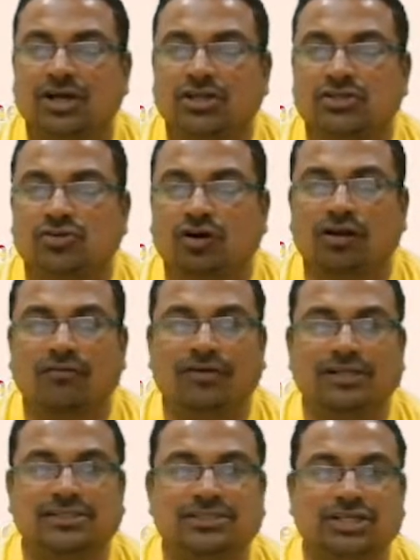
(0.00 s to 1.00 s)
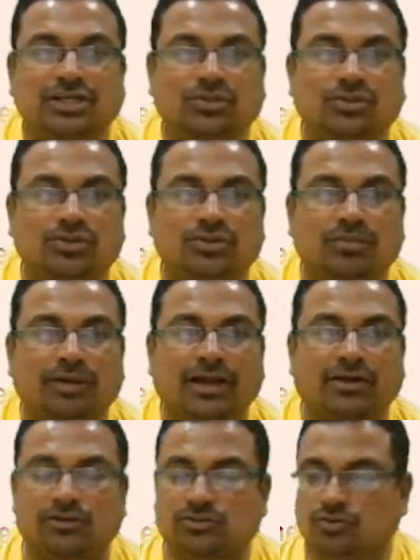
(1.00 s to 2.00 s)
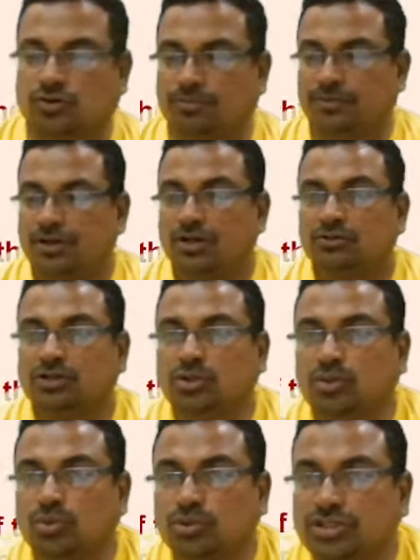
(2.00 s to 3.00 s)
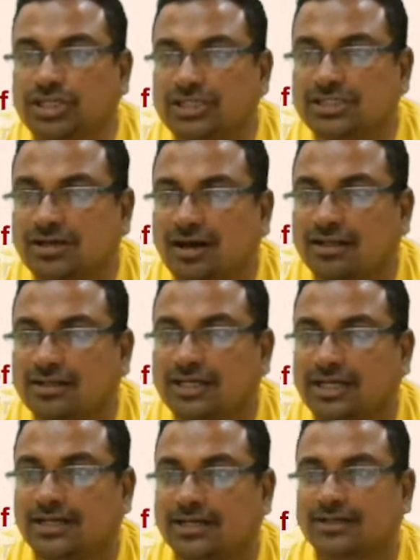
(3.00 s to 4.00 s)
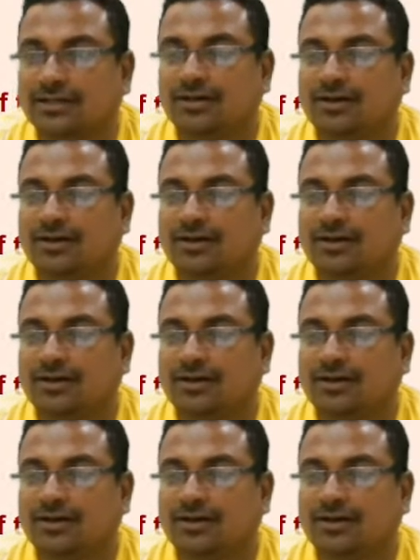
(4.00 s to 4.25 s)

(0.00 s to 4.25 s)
resolved when see through the microscope. The two things are there.